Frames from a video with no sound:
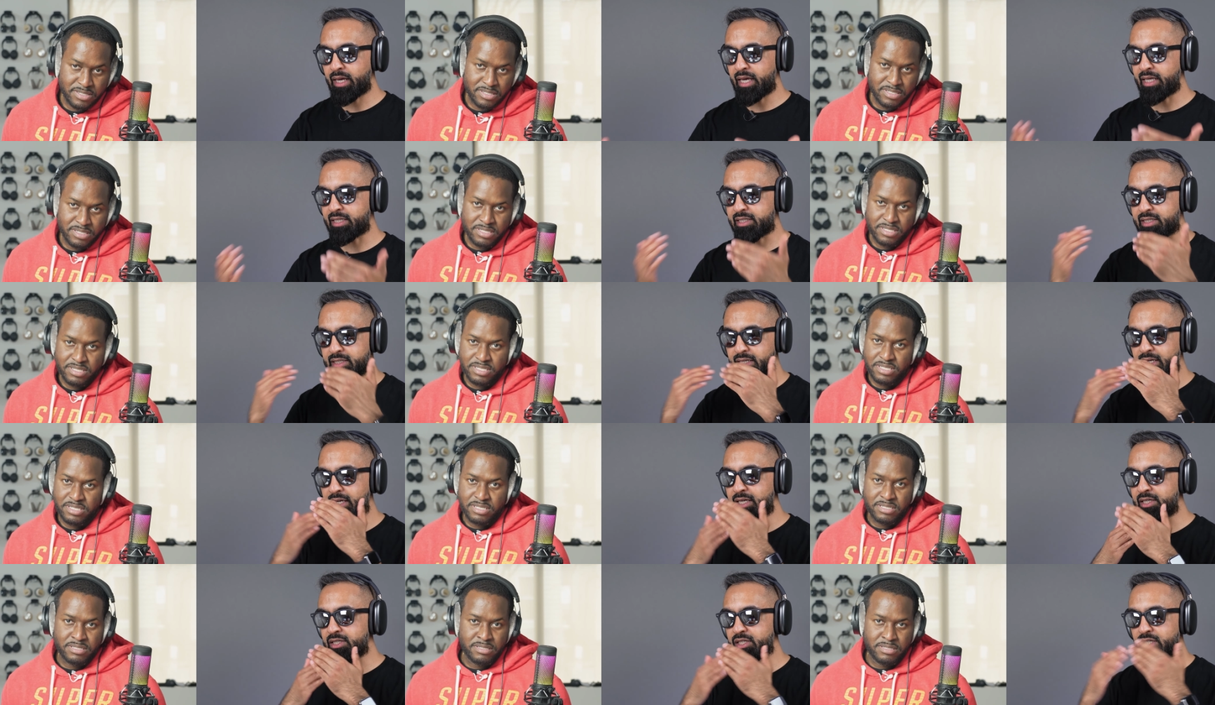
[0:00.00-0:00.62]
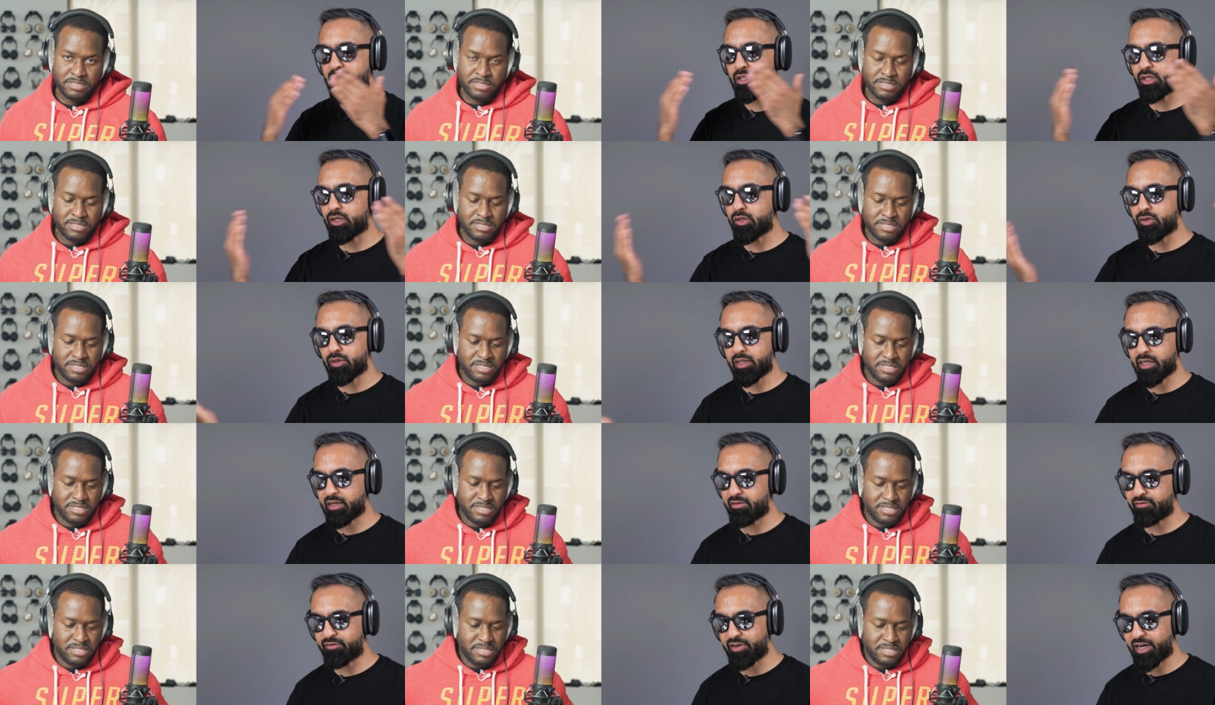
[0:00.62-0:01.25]
Speaker 1: it's easy to do
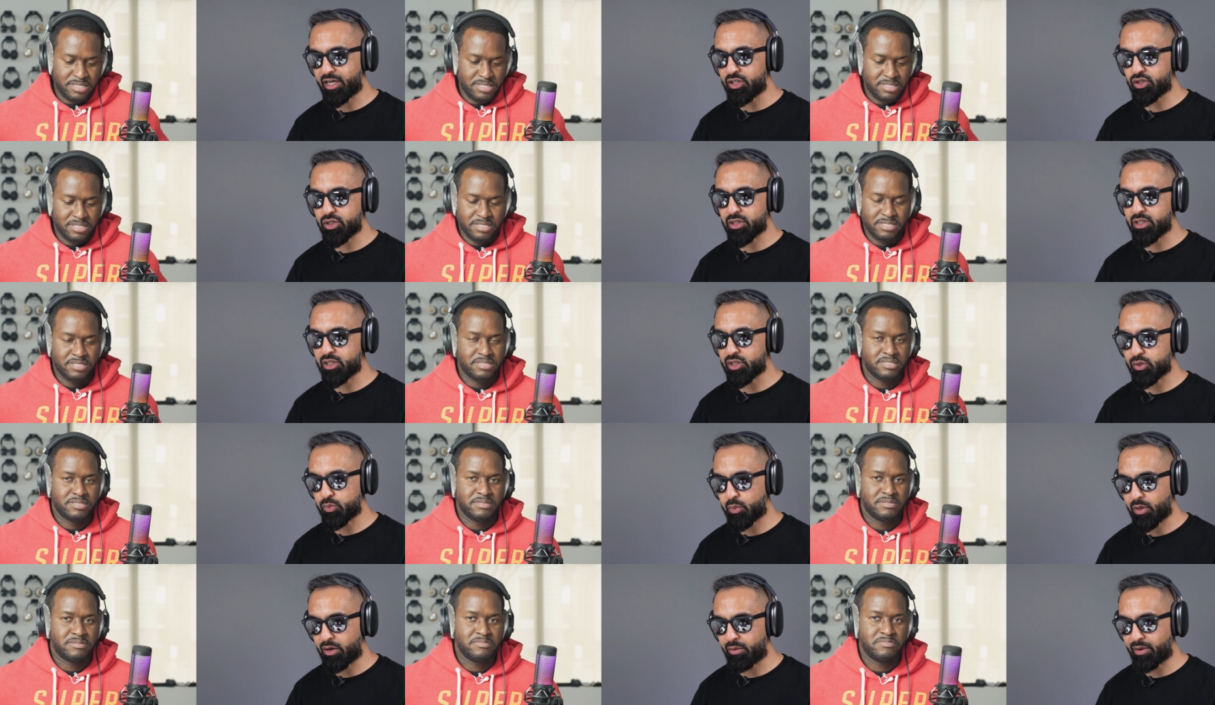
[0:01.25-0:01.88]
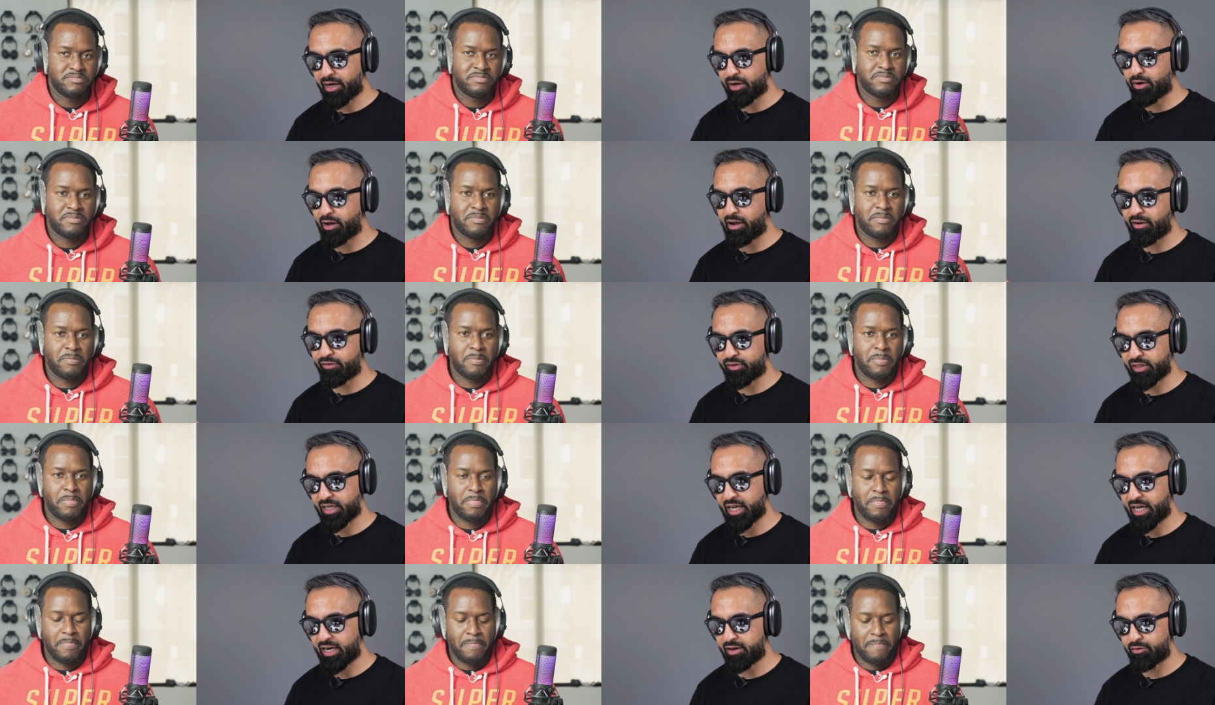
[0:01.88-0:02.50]
the conversion as well. I don't
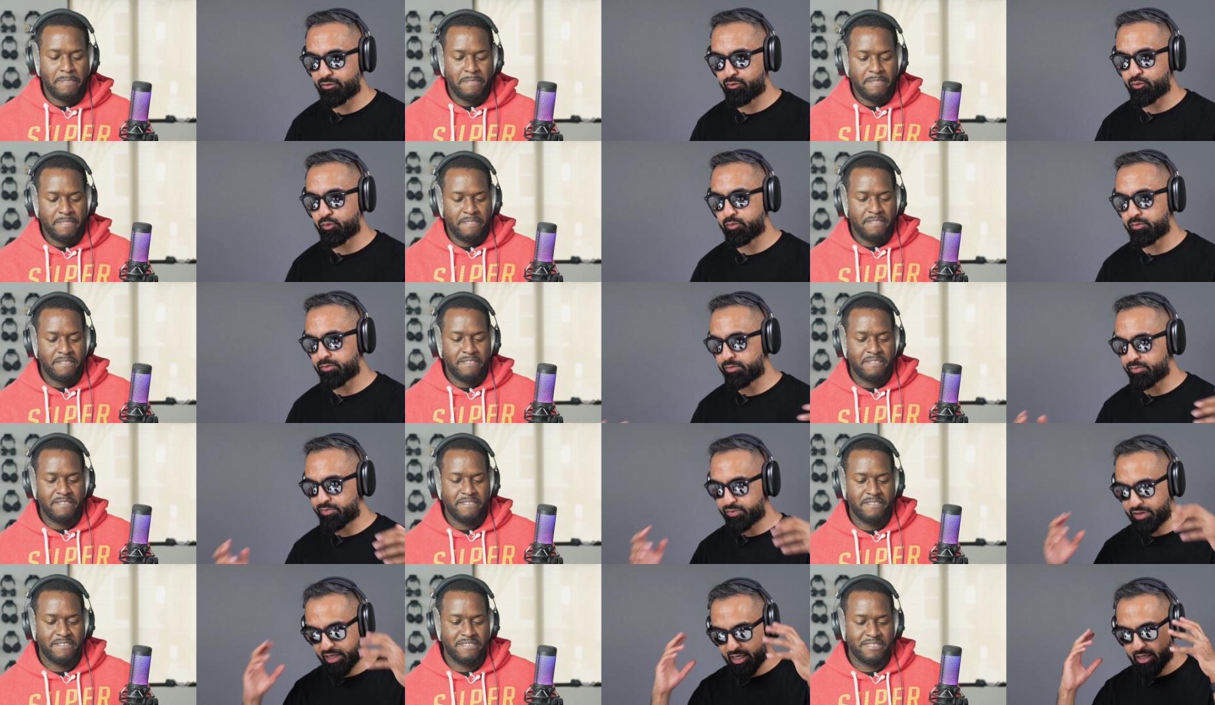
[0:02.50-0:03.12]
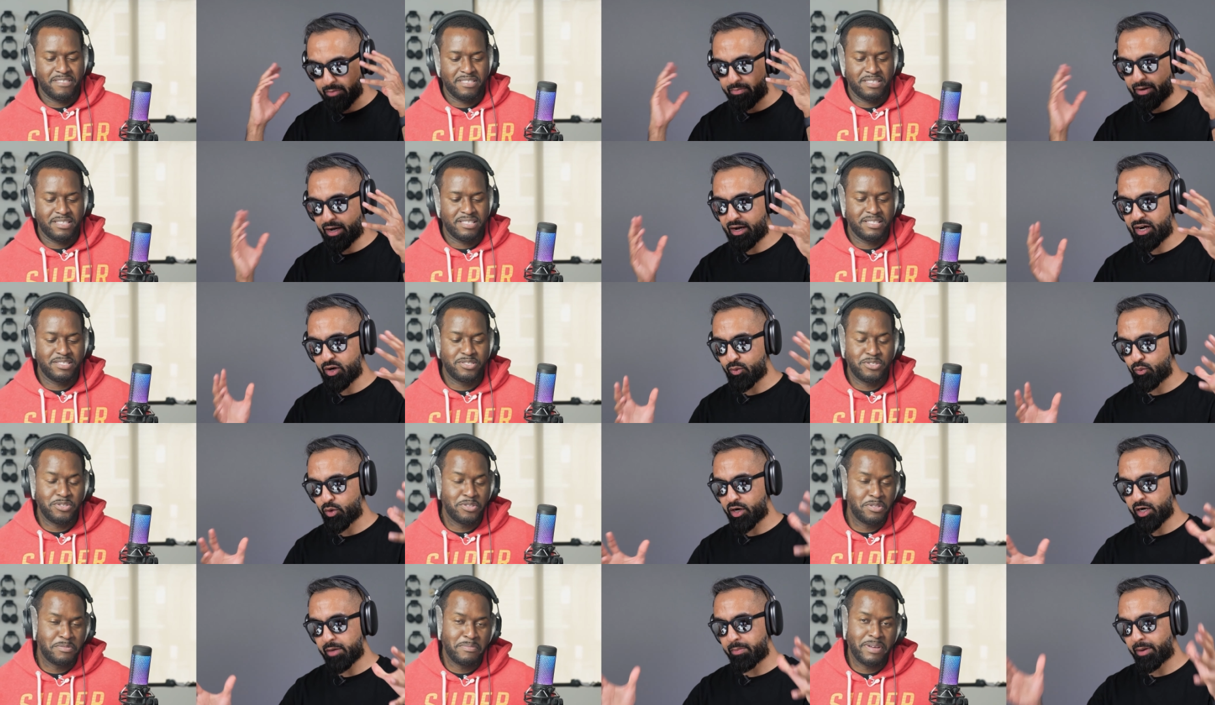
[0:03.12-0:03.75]
have to kind of think about
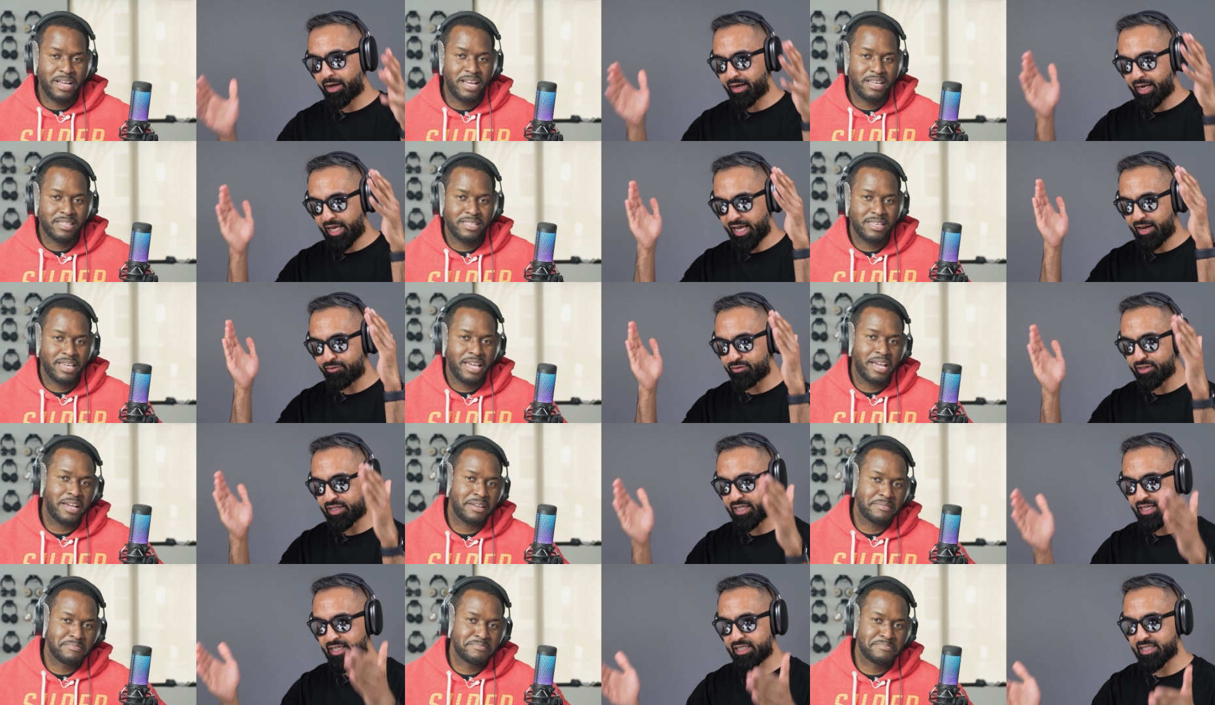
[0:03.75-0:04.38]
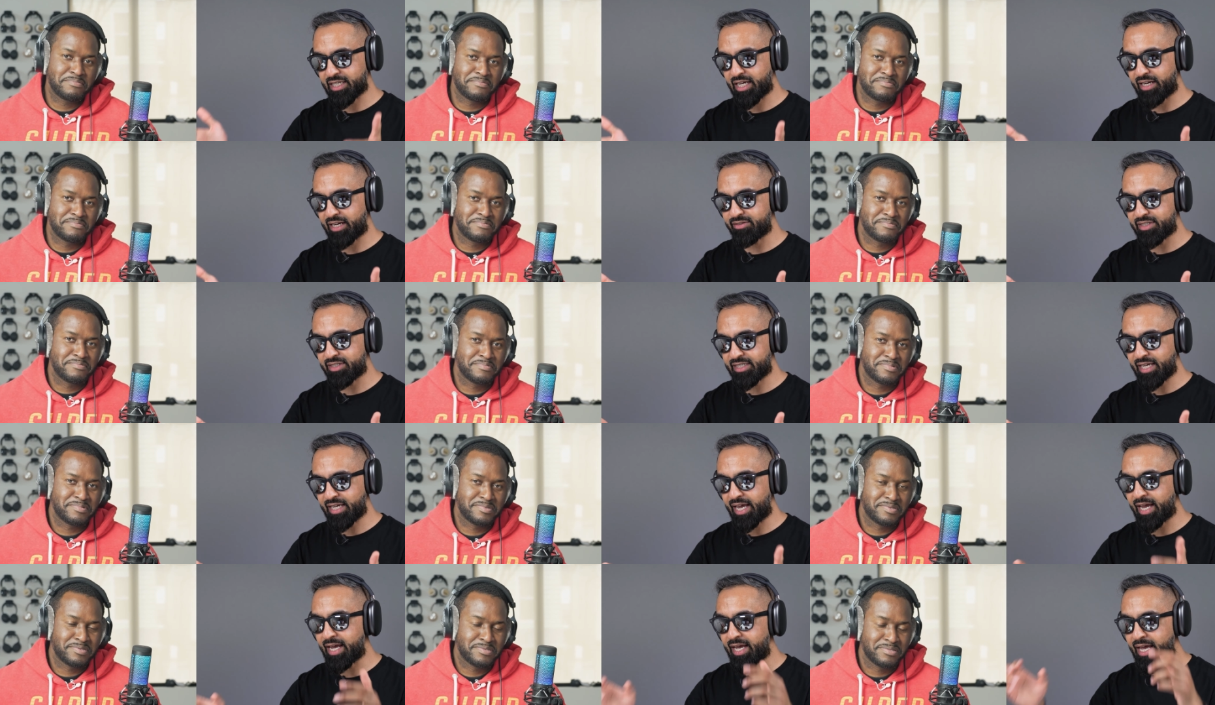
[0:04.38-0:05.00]
it, worry about it. Everything's kind of
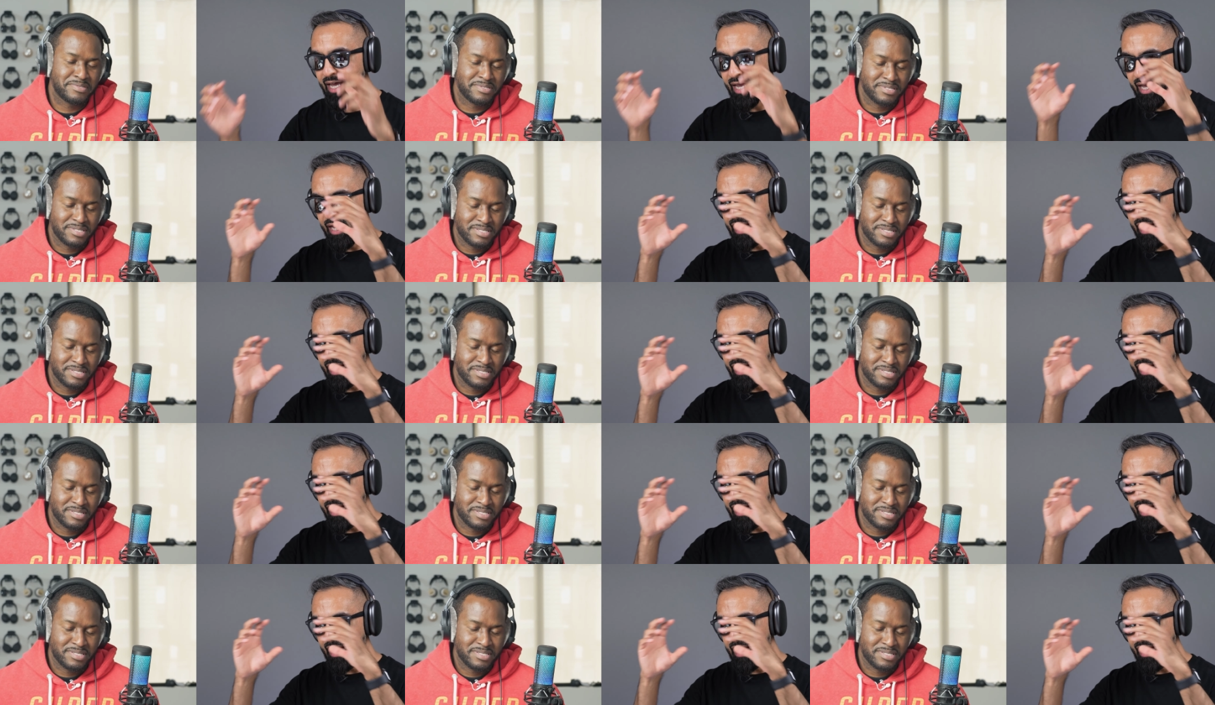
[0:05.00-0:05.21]
set.